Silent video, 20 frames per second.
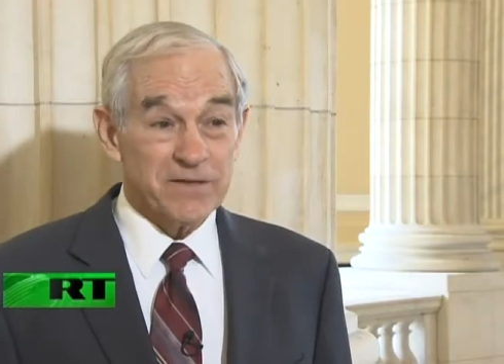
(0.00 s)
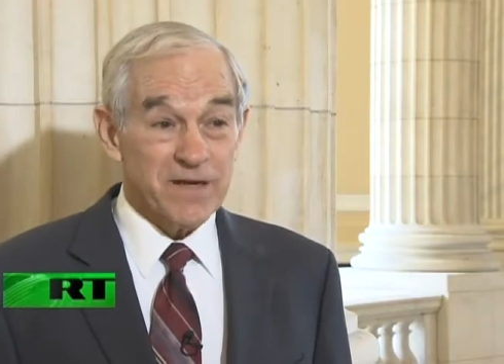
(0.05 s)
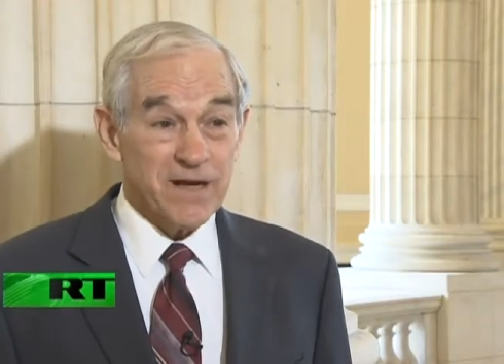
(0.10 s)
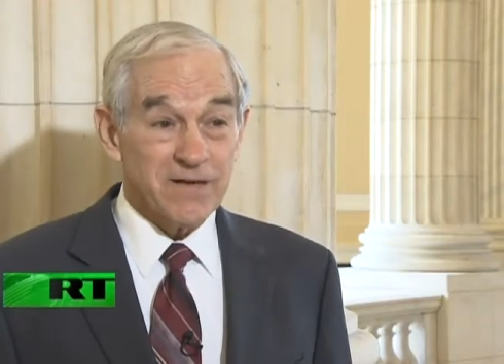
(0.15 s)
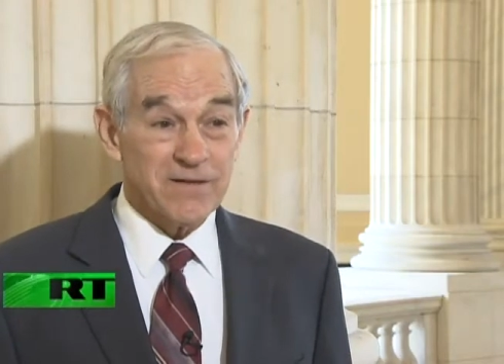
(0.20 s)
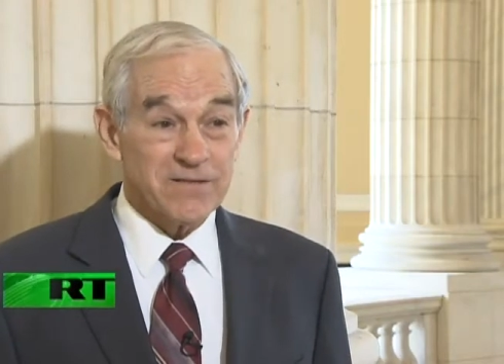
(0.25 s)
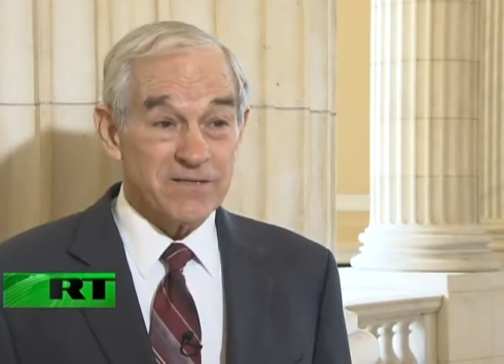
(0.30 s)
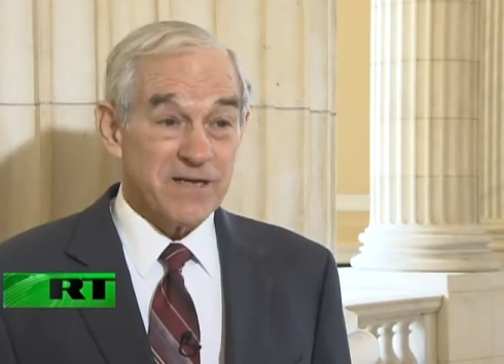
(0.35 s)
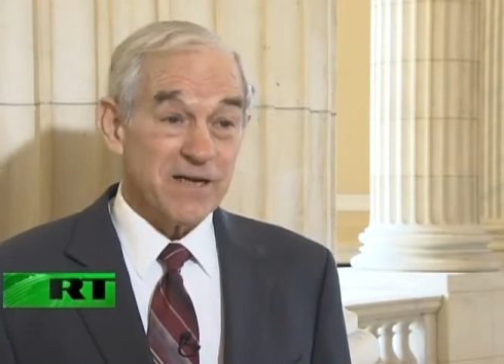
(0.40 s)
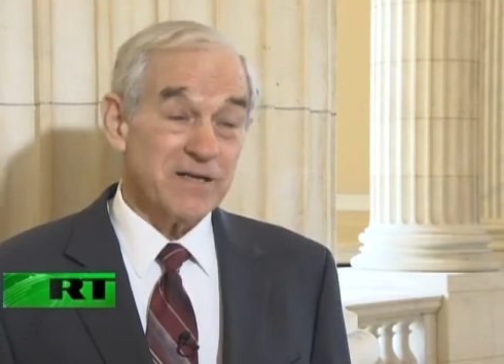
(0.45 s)
and
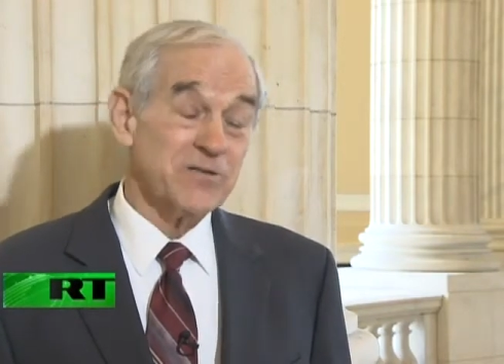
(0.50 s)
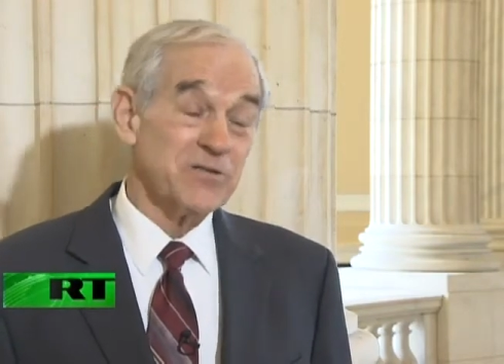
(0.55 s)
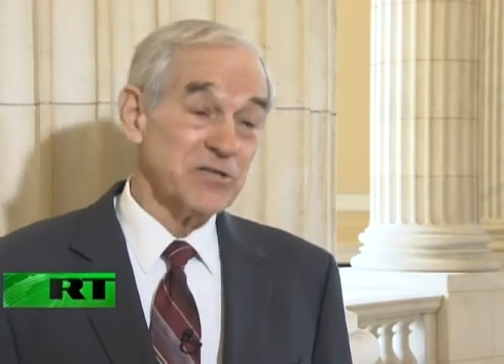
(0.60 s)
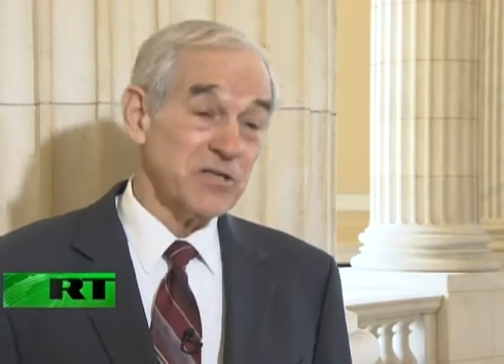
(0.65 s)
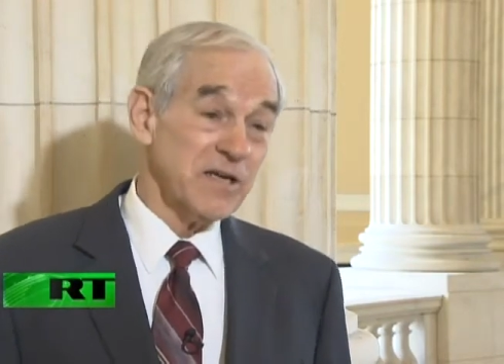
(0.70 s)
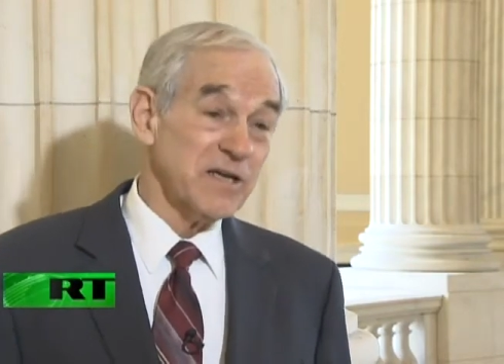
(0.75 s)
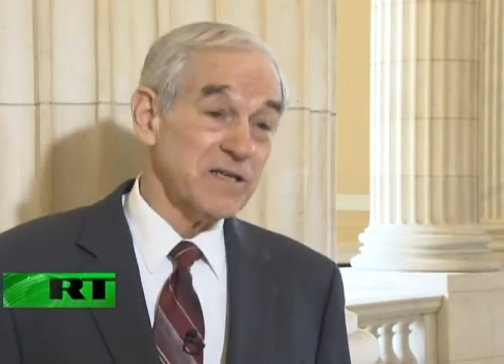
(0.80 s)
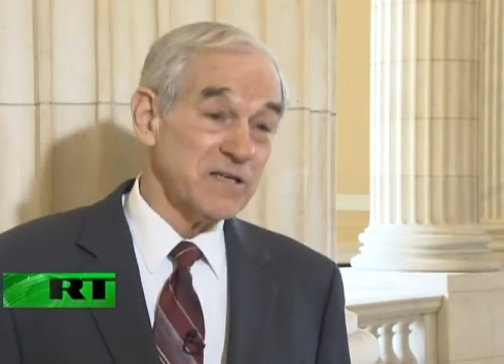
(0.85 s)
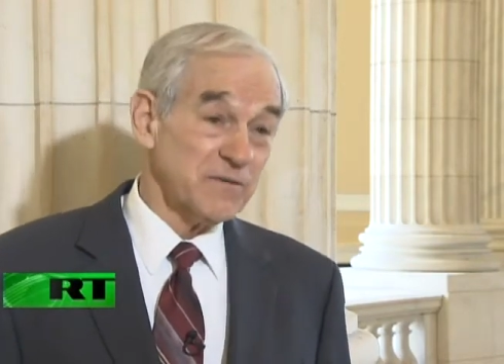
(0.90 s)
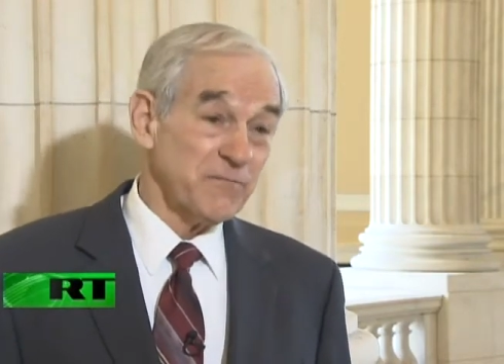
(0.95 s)
I
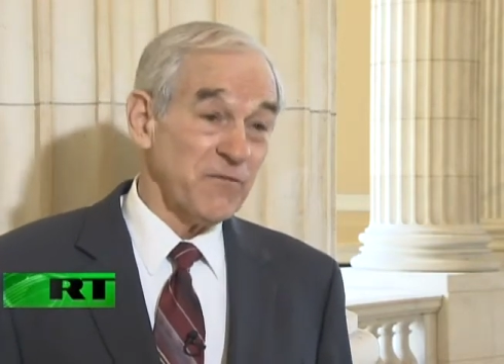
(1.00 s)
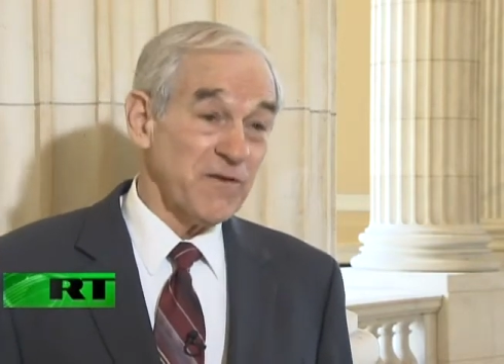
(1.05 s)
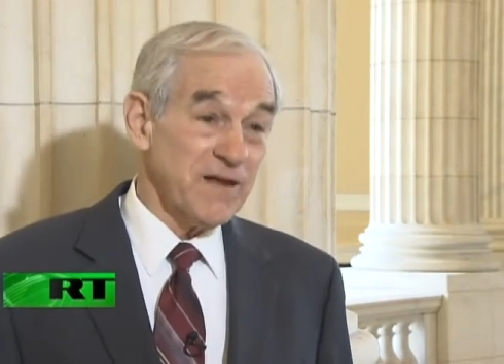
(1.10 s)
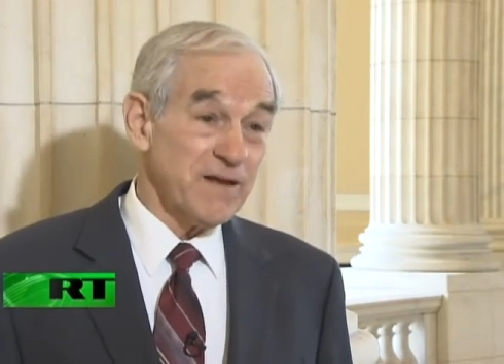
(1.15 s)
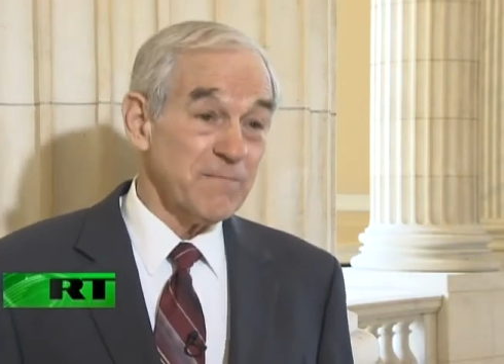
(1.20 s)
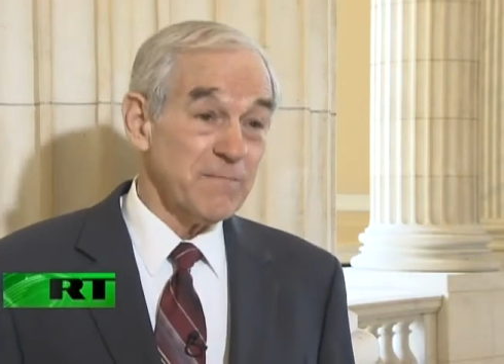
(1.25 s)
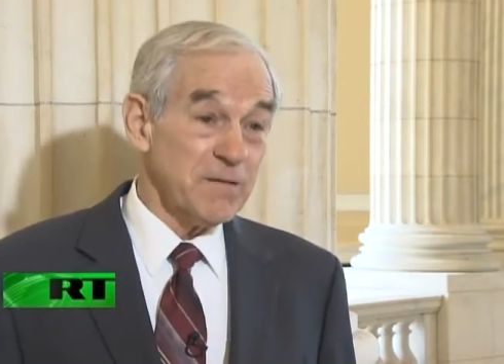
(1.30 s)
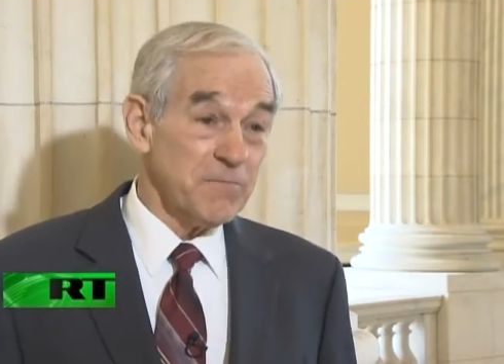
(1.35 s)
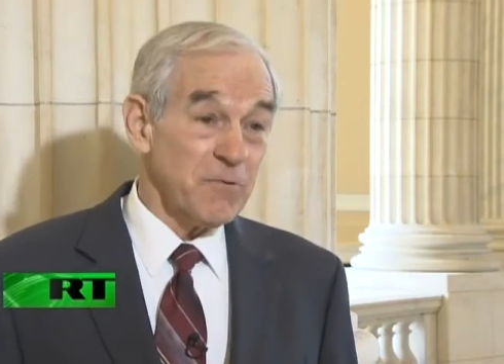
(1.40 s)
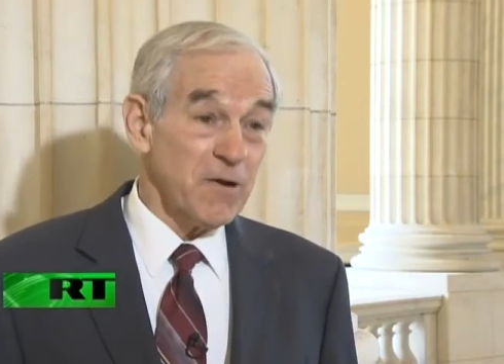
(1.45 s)
understand his
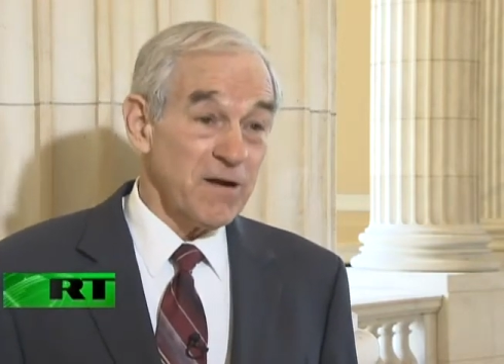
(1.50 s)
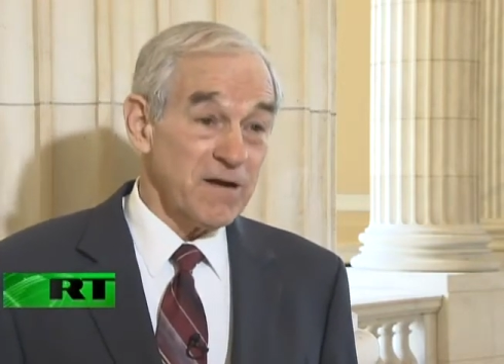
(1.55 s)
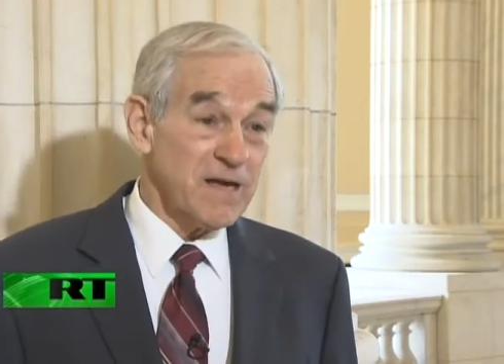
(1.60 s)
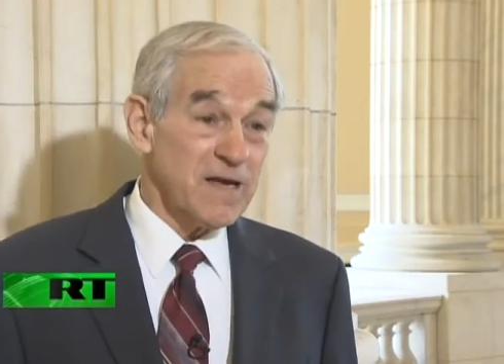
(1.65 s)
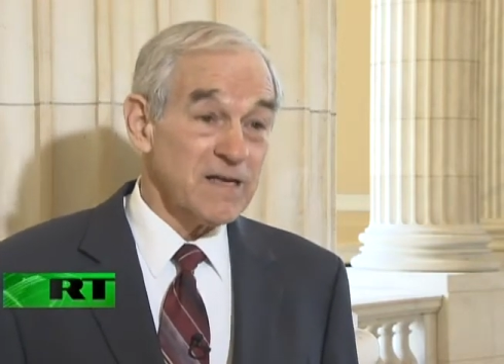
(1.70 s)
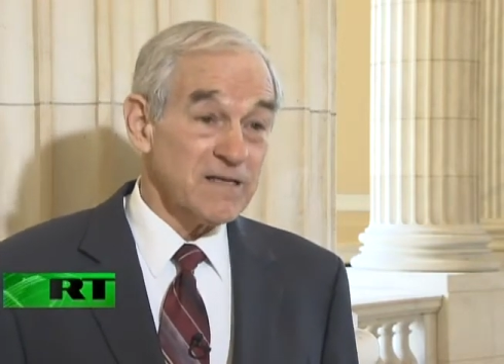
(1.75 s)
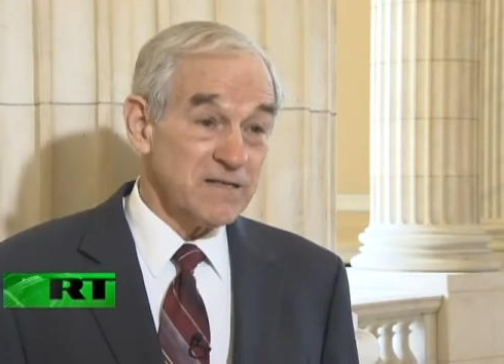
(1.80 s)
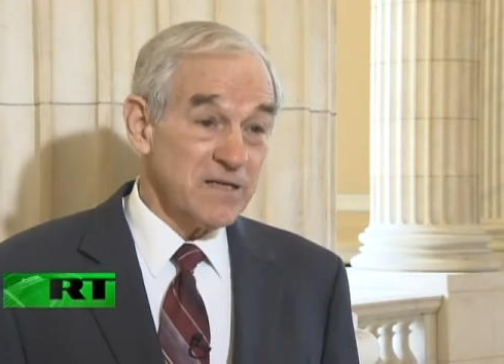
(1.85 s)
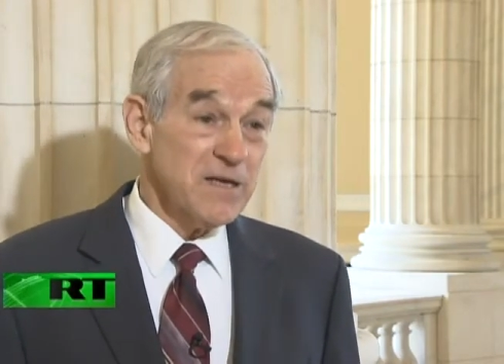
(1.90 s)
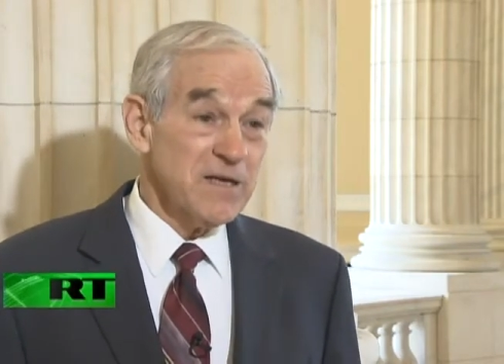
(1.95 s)
family probably
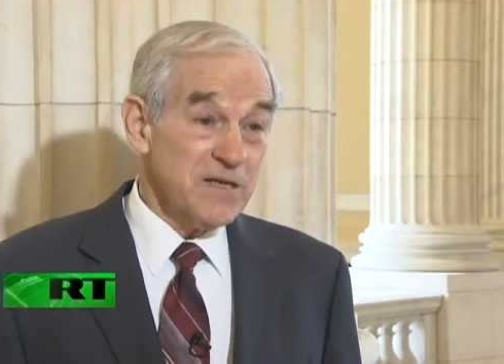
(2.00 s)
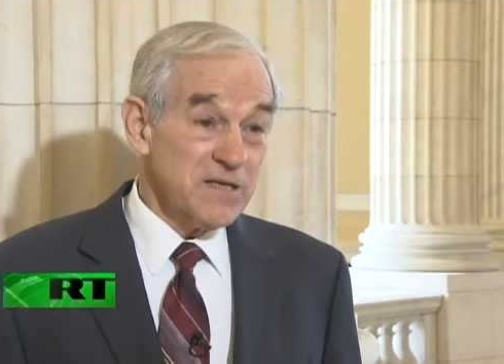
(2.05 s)
has